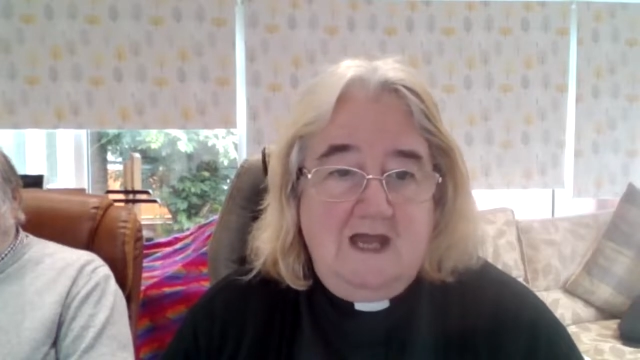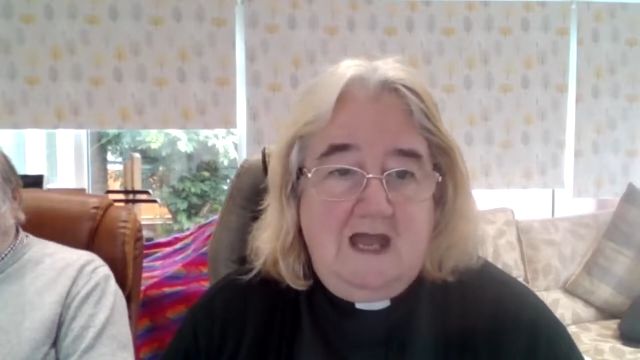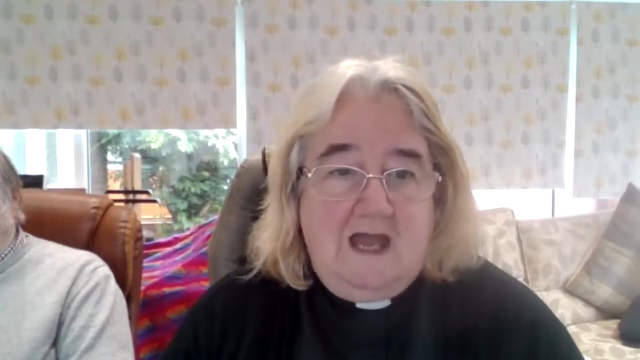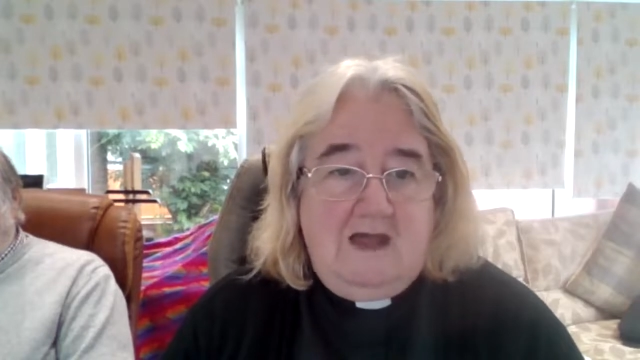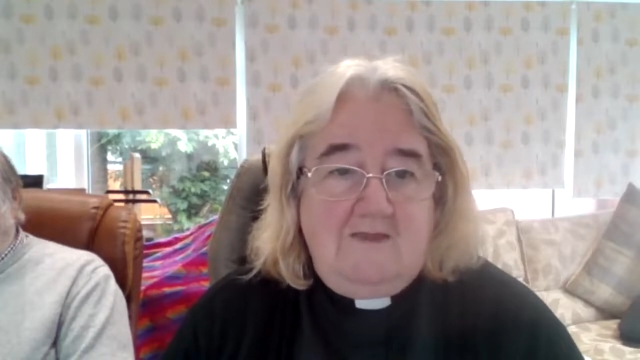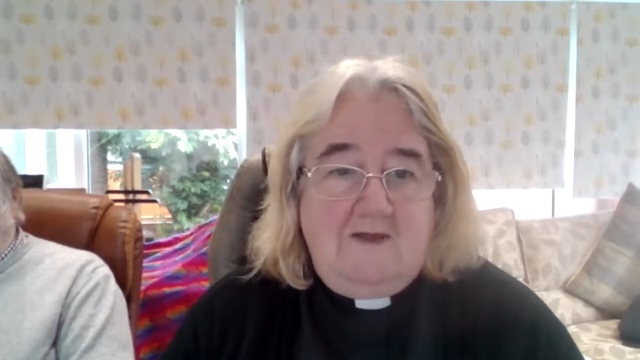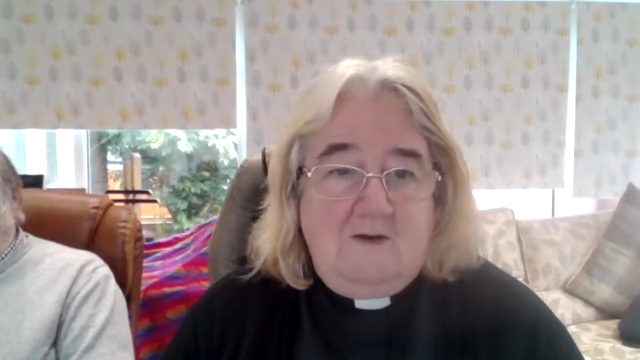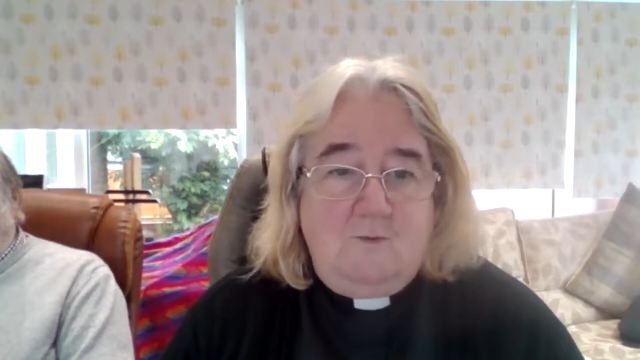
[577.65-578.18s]

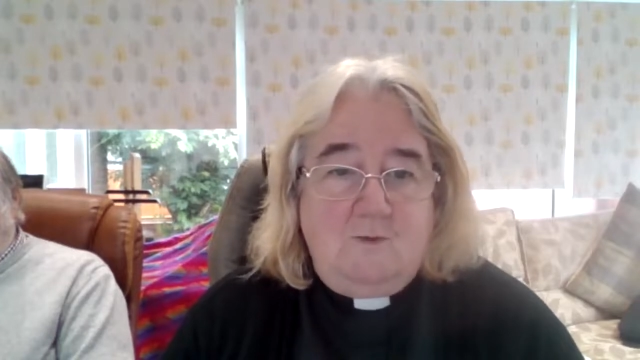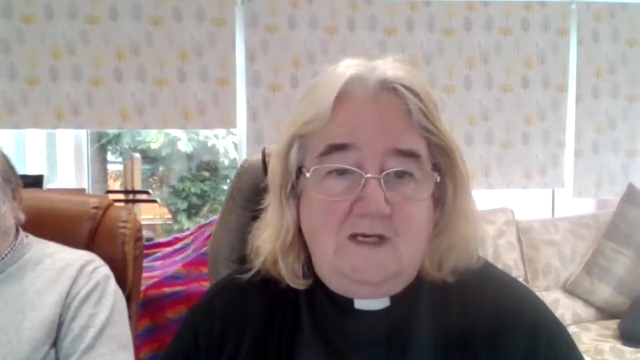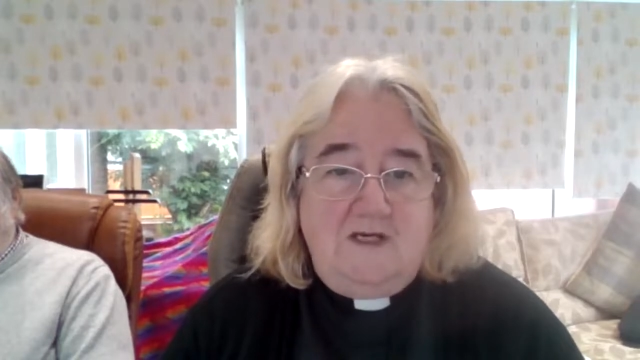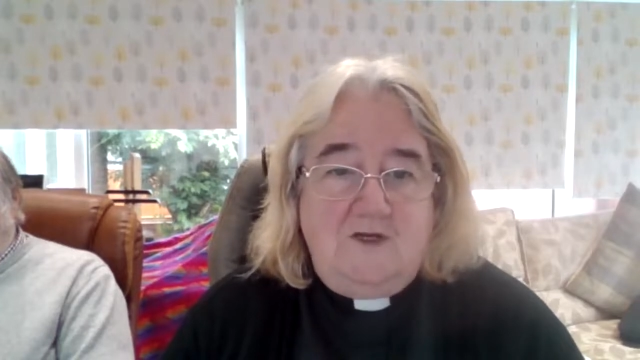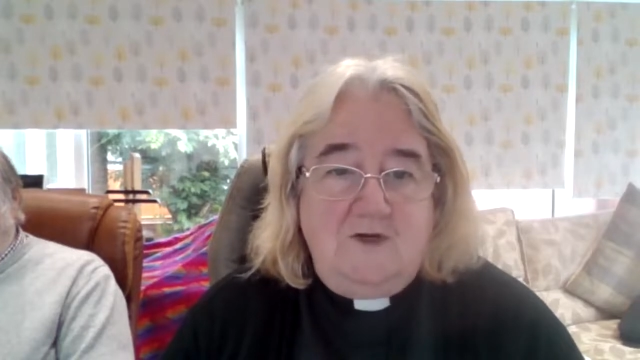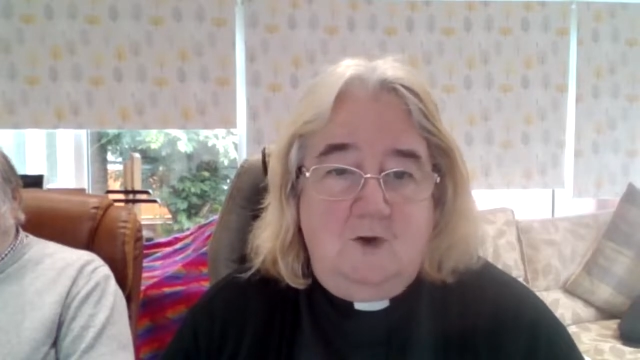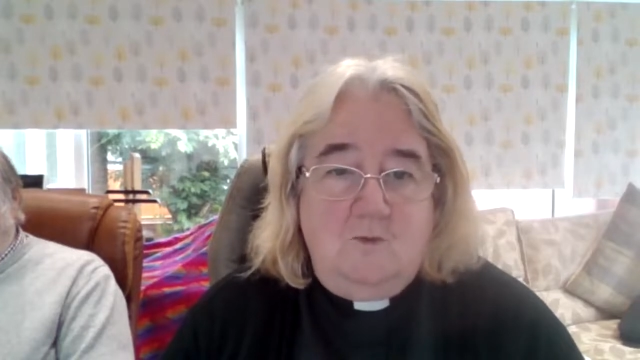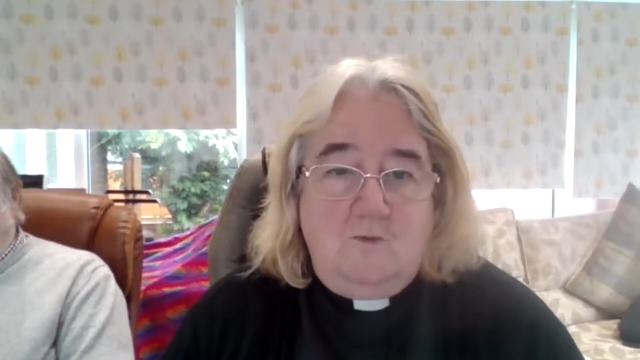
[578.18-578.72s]
and that we
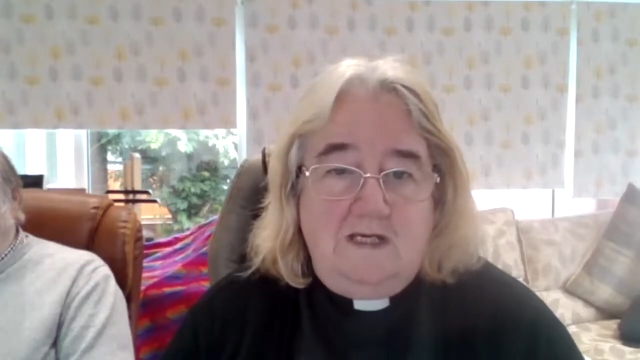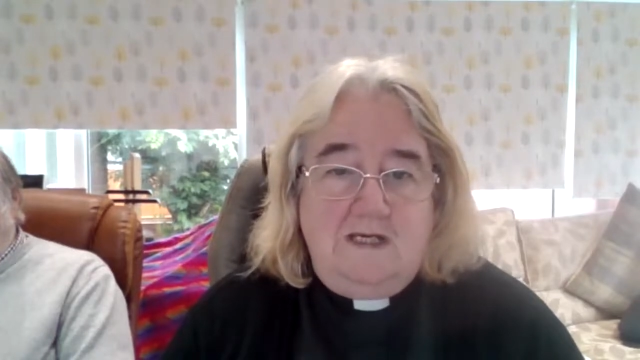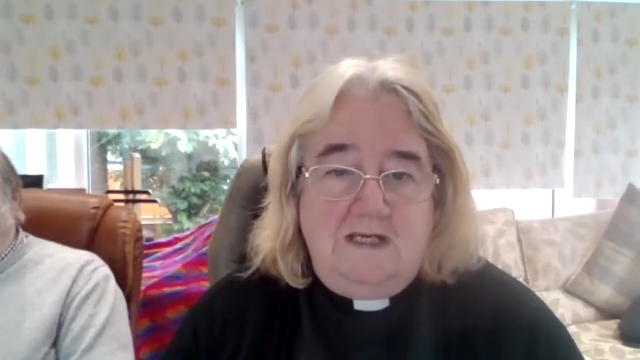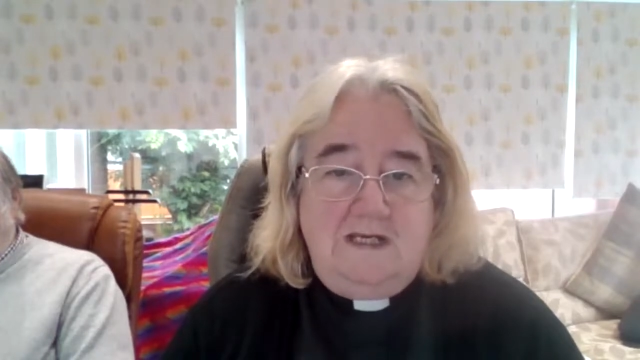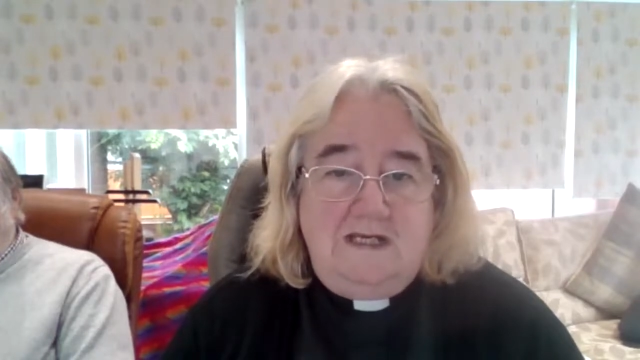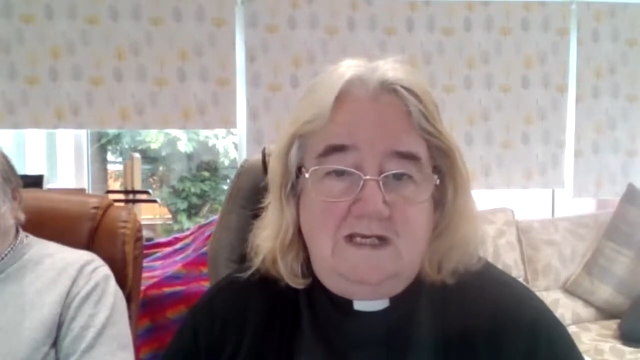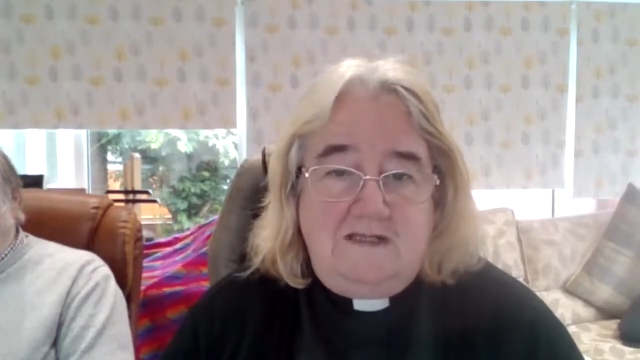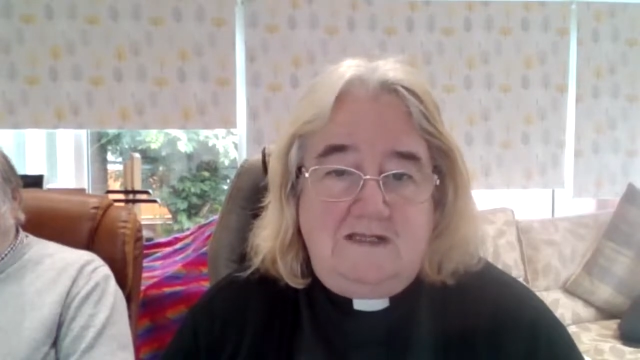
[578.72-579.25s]
know we
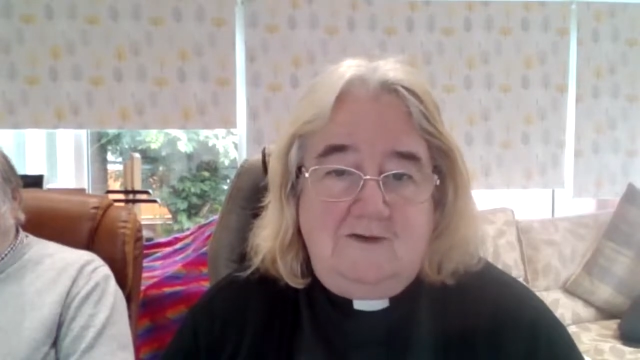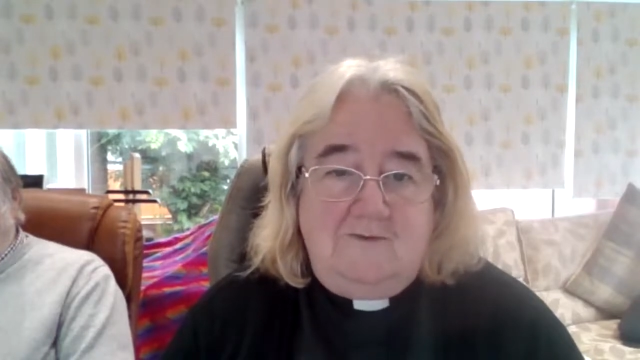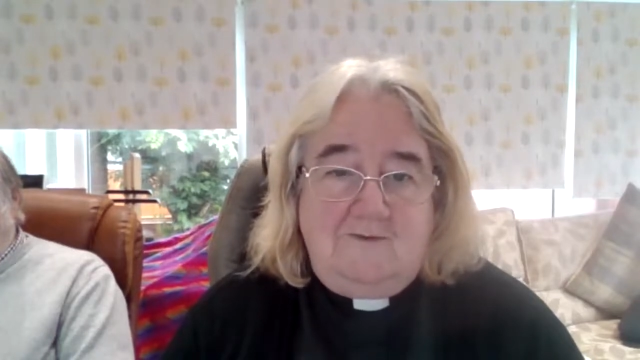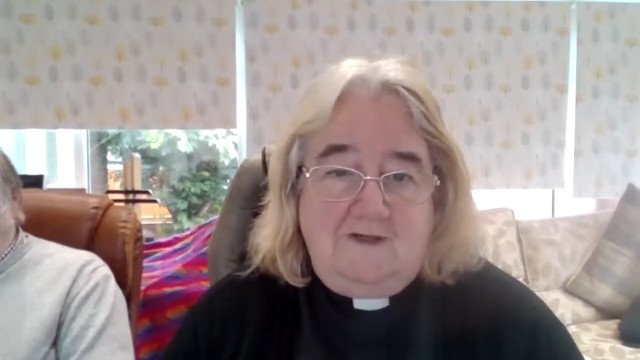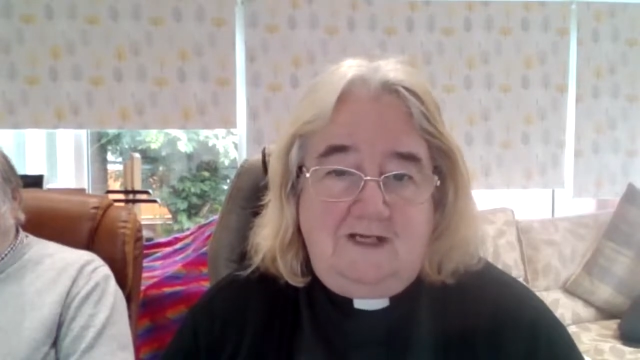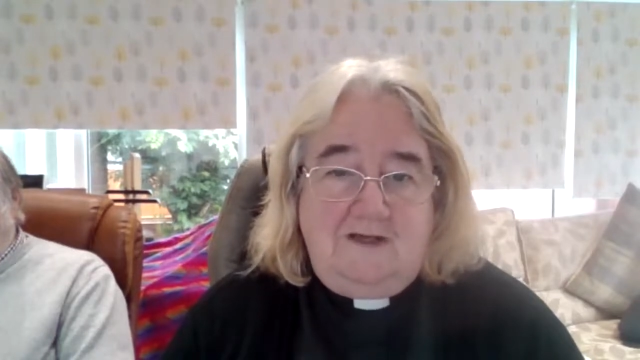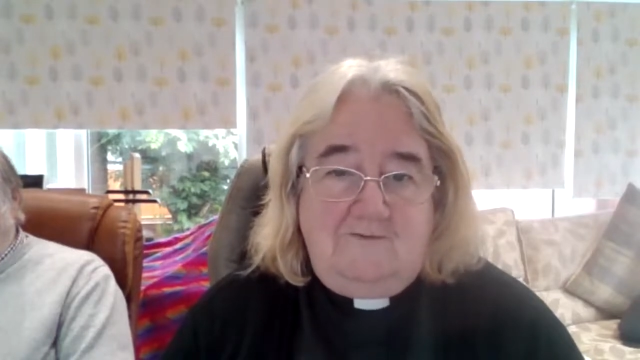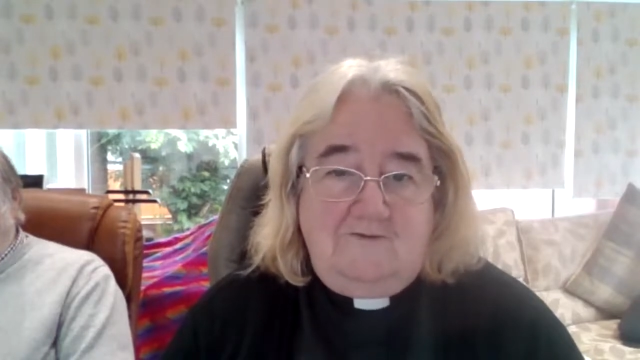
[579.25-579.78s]
need the
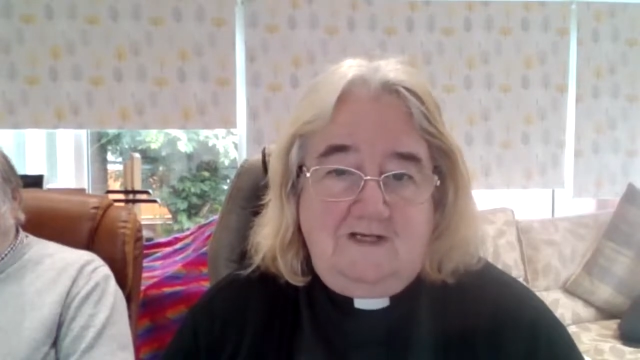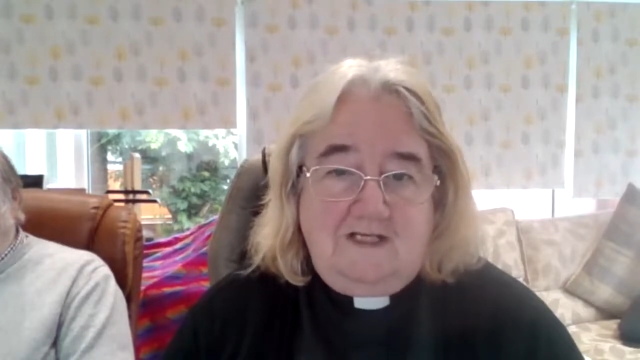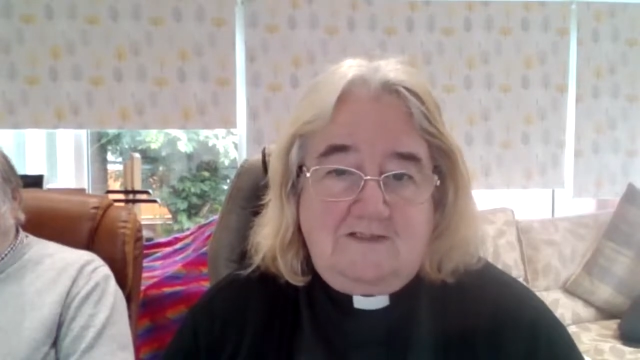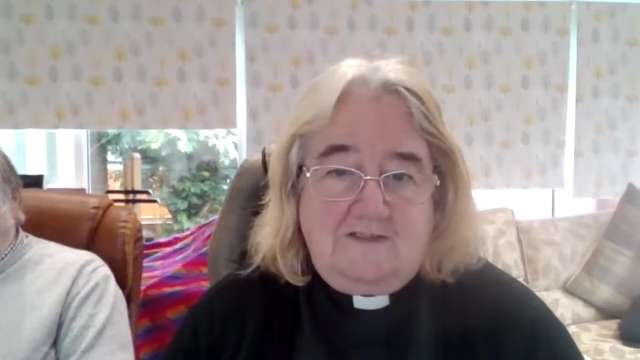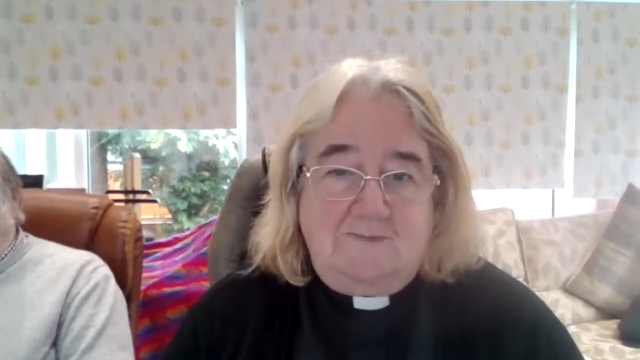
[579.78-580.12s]
forgiveness